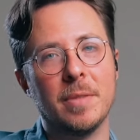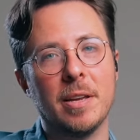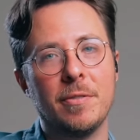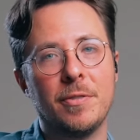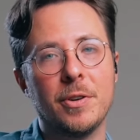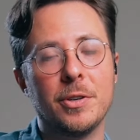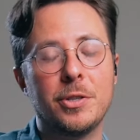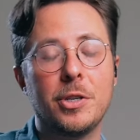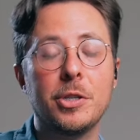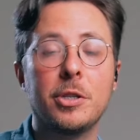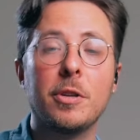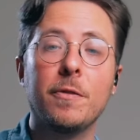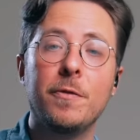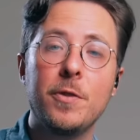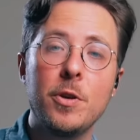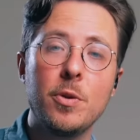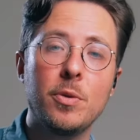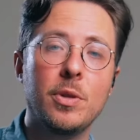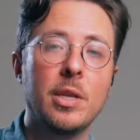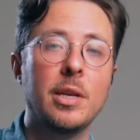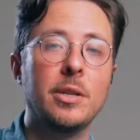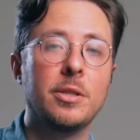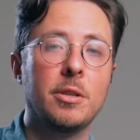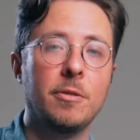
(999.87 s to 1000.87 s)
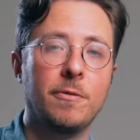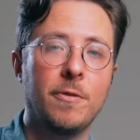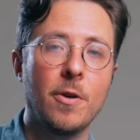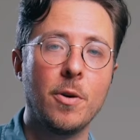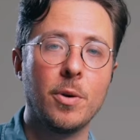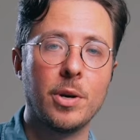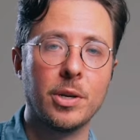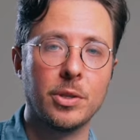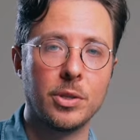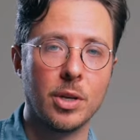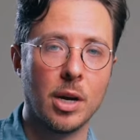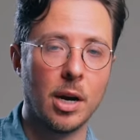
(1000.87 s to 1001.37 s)
If there's just a few things to
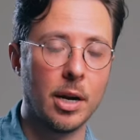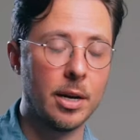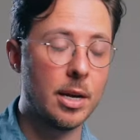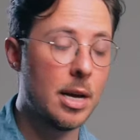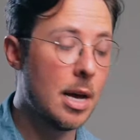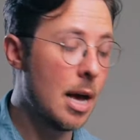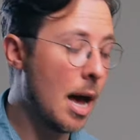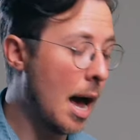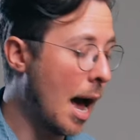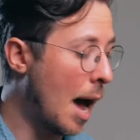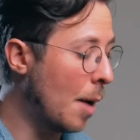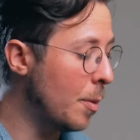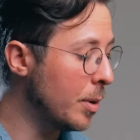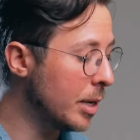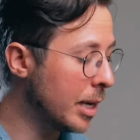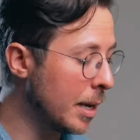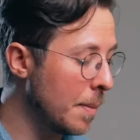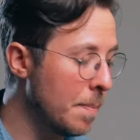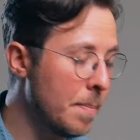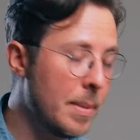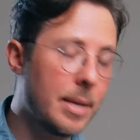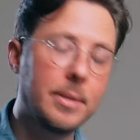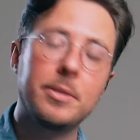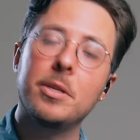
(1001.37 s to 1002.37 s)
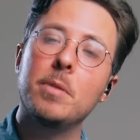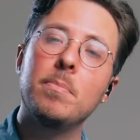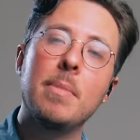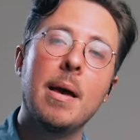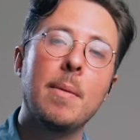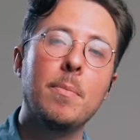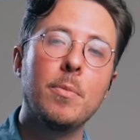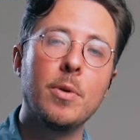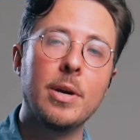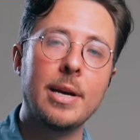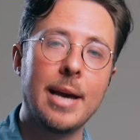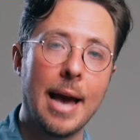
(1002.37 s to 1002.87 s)
focus on, I would commit to
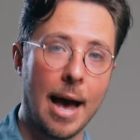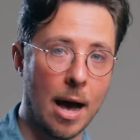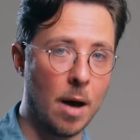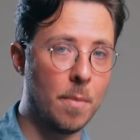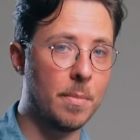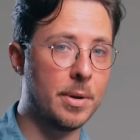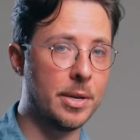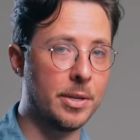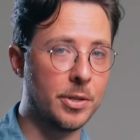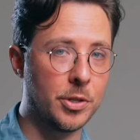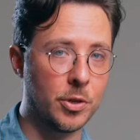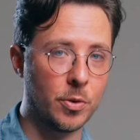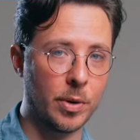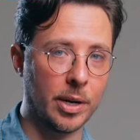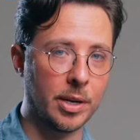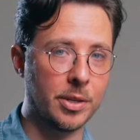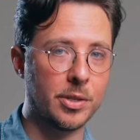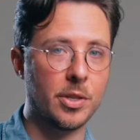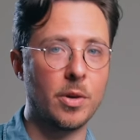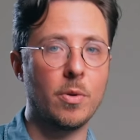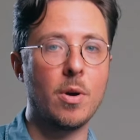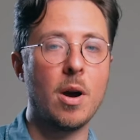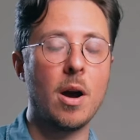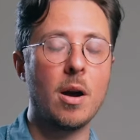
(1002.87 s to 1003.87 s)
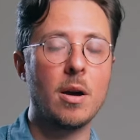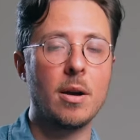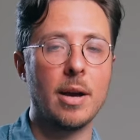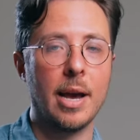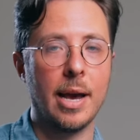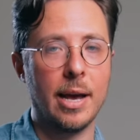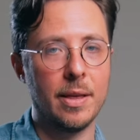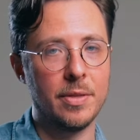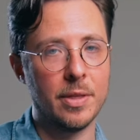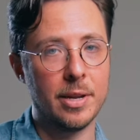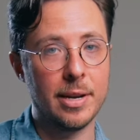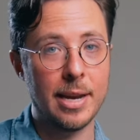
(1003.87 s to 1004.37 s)
memory how many strings there are
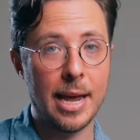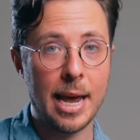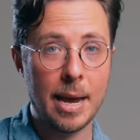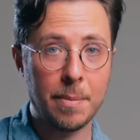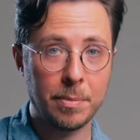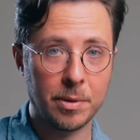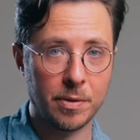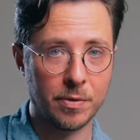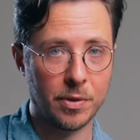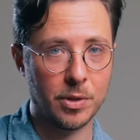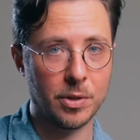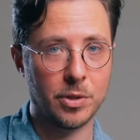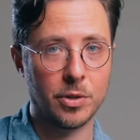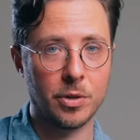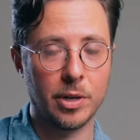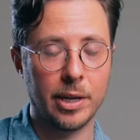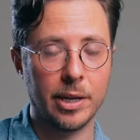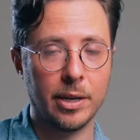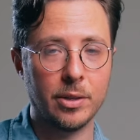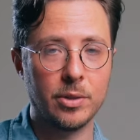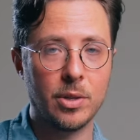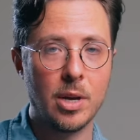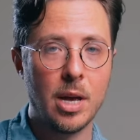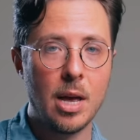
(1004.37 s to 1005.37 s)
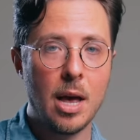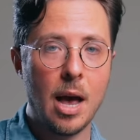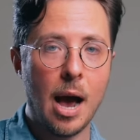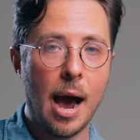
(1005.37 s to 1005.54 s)
and the names of the strings.